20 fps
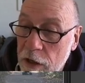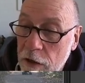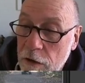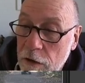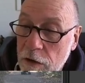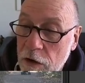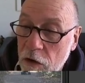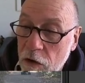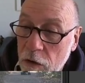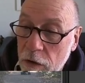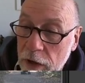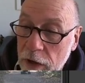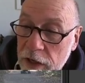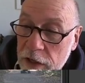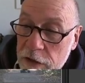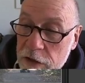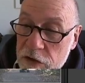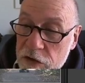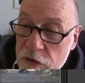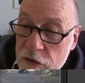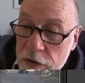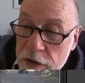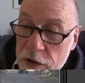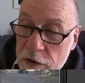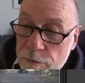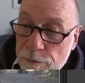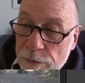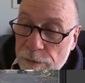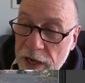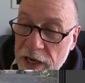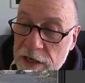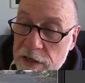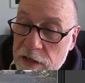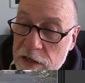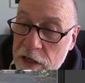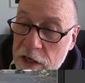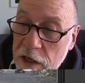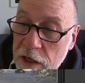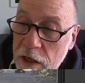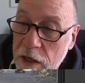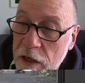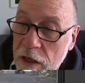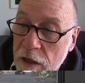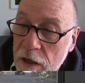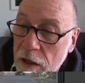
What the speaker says: I'll go into the basic